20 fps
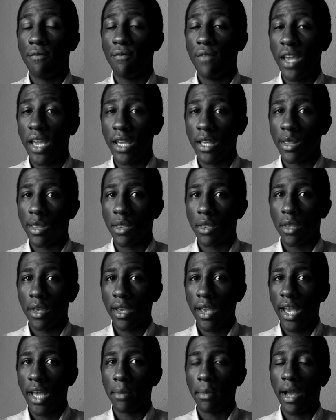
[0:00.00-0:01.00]
faith
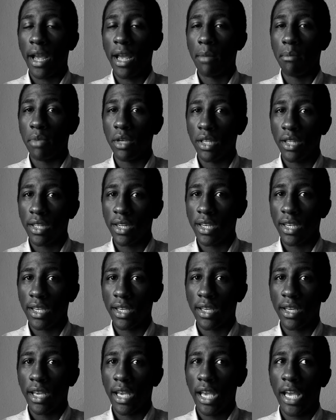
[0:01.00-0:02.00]
and my
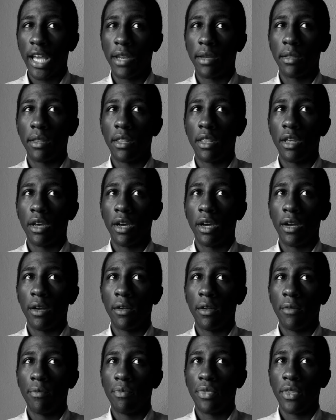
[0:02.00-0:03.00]
ability and
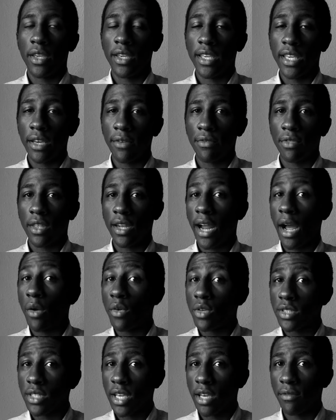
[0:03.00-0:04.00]
the gift that I
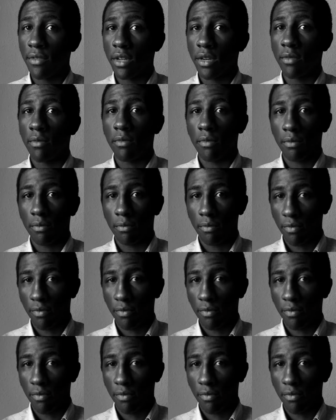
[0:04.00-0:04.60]
was given